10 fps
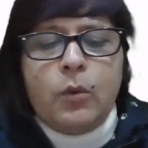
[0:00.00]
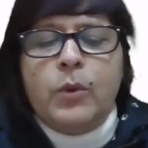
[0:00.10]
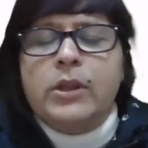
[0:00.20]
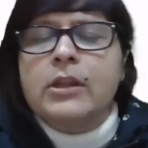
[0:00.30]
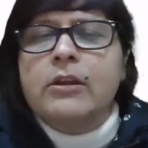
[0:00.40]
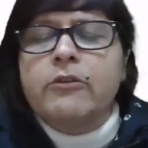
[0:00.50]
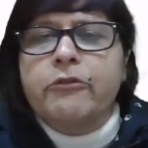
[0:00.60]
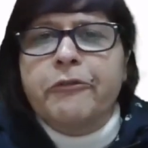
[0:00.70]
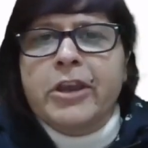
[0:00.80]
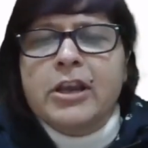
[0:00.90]
Within the
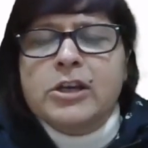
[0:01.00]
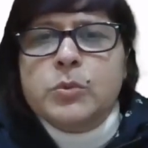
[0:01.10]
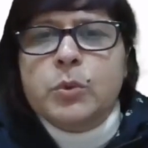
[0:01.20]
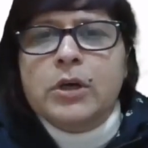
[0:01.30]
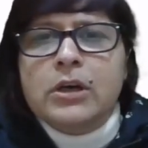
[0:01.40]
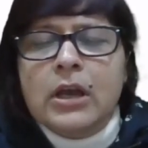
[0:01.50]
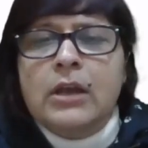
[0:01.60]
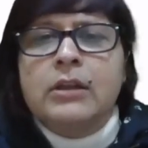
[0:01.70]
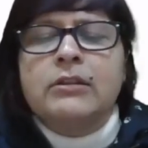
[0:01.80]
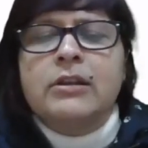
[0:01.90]
field work,
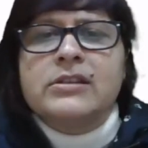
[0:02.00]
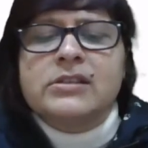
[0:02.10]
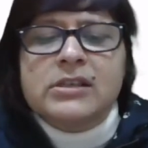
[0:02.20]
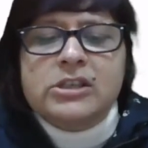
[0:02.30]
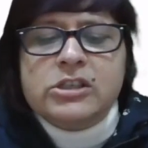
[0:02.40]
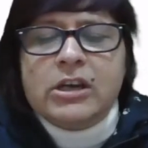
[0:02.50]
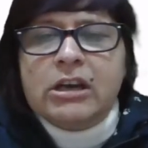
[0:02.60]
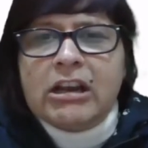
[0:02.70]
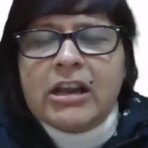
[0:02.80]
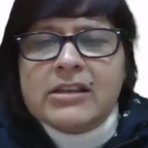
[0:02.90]
the
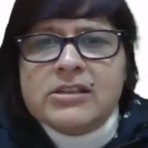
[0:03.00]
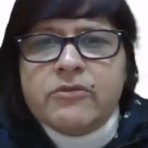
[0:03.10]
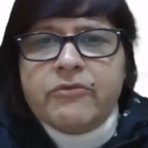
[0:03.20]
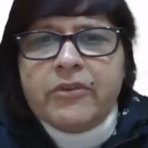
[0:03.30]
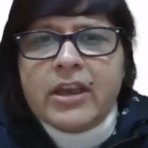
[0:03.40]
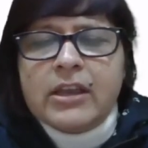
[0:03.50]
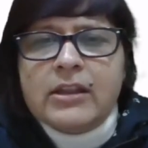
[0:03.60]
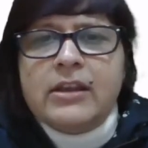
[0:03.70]
researcher classifies,